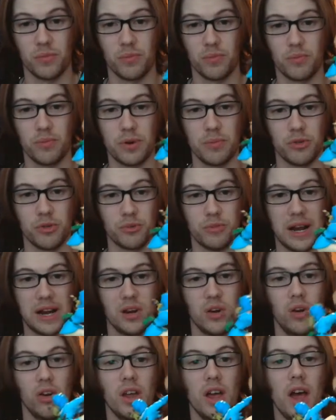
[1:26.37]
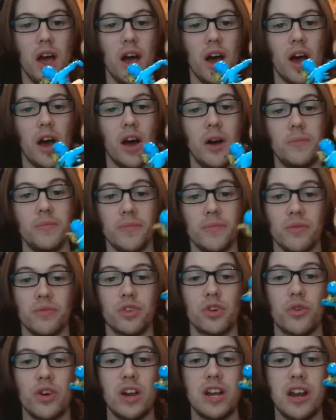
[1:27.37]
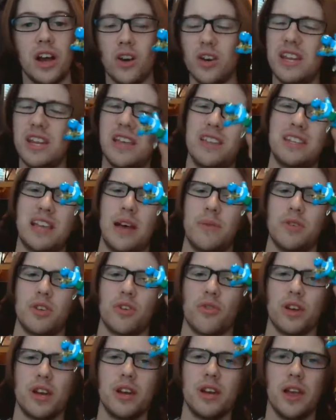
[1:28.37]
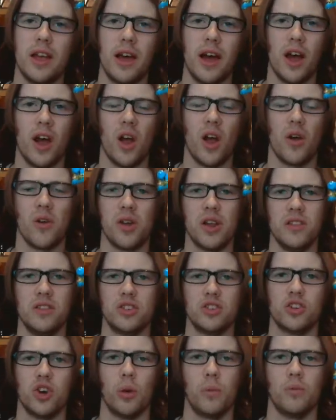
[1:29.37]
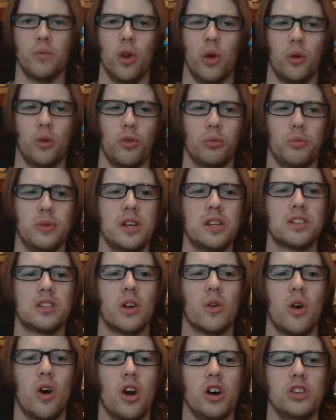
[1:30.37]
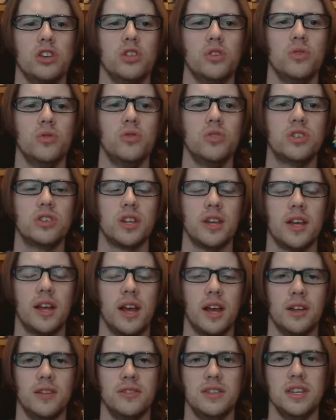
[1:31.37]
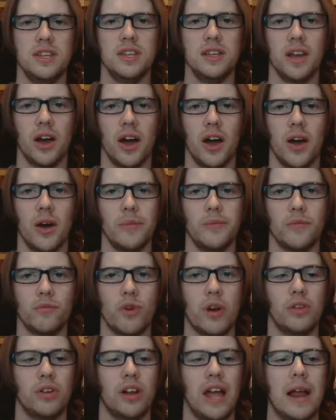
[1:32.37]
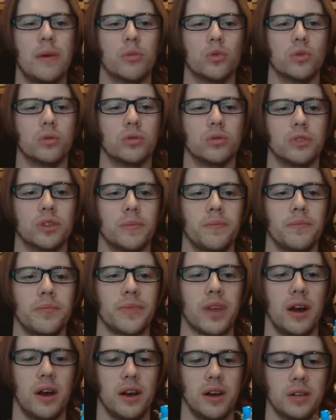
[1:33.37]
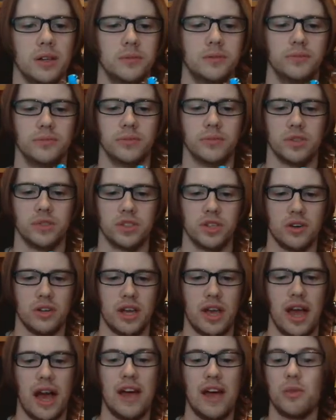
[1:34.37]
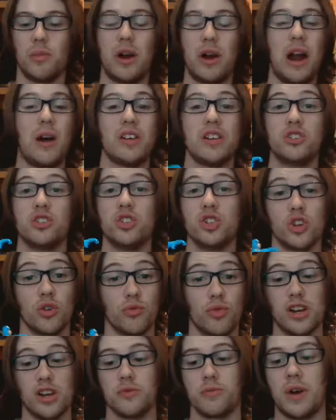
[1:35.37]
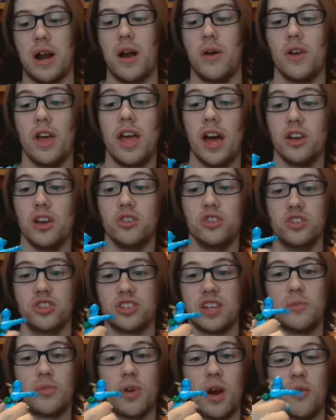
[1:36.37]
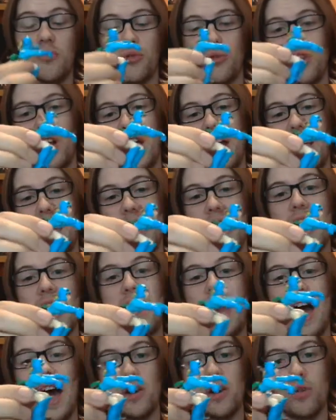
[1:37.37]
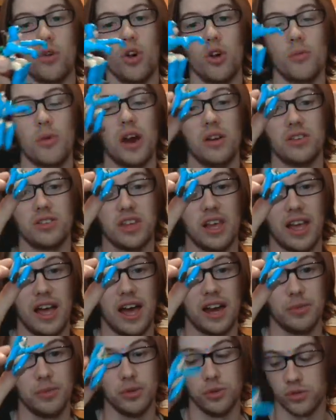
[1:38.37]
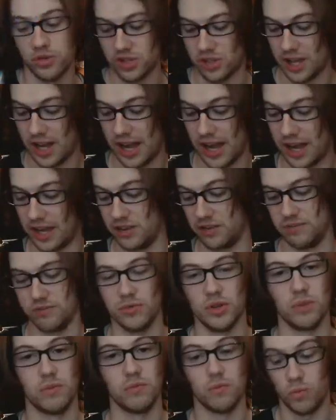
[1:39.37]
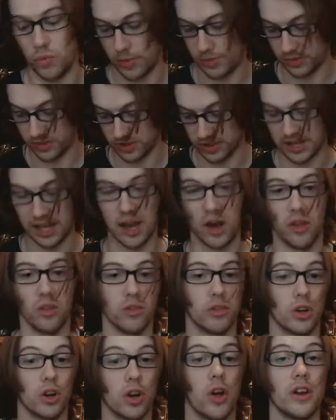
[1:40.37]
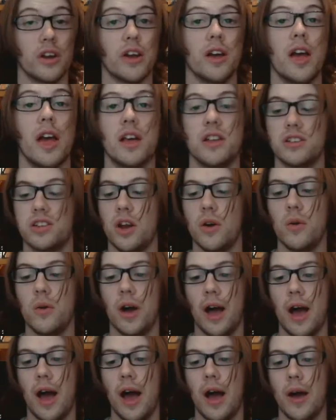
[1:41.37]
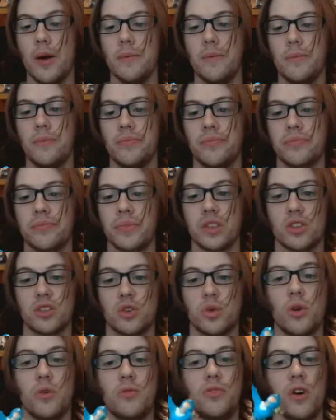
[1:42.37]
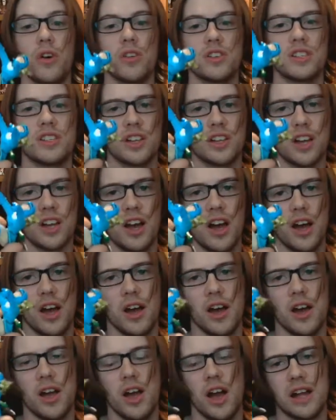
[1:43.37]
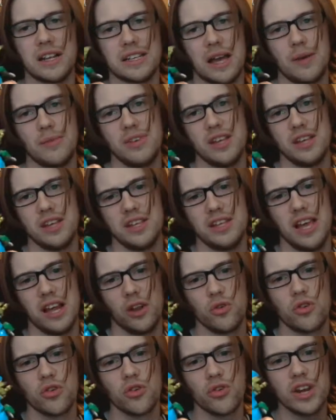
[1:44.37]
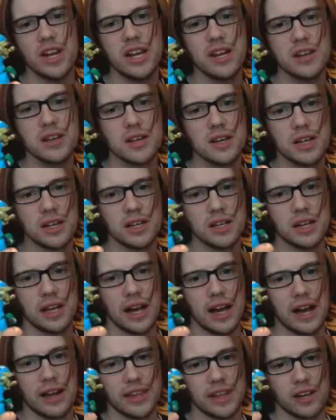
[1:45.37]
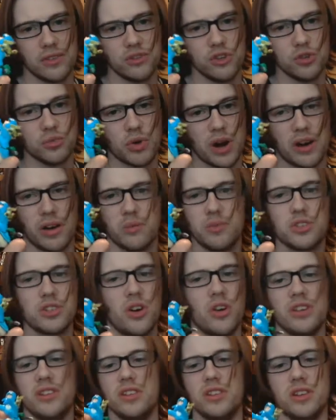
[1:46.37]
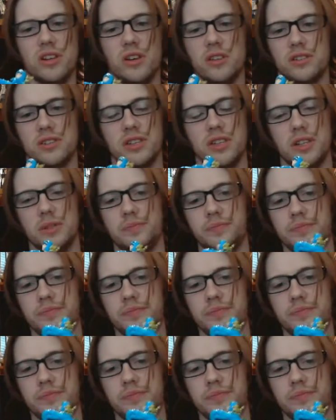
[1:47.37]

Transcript: Pretty much bang on. The green, I couldn't get the Tamiya green in the shop local to me, so I used the Rebel Emerald. So yeah, and the brown is just a reddish brown. I used the same brown for her hair and her eyebrows and her boots and the weapons and that on the glider. So the squirrel fox is like a Tamiya yellow green, and then I've used brown. I'm sorry that you can't see it,